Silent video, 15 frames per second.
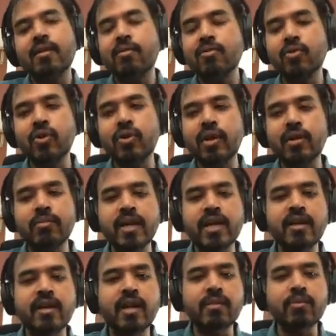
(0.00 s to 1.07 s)
So you can be an
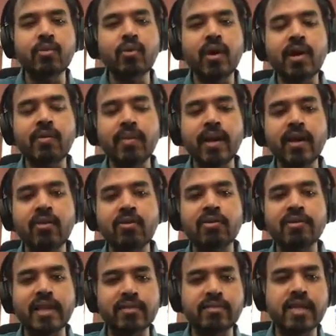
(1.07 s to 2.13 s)
early mover and play around
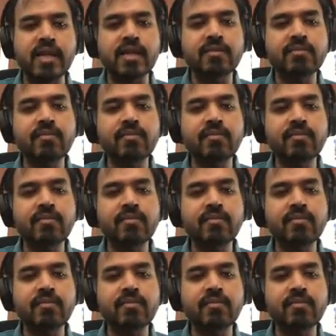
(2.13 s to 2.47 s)
with fstar.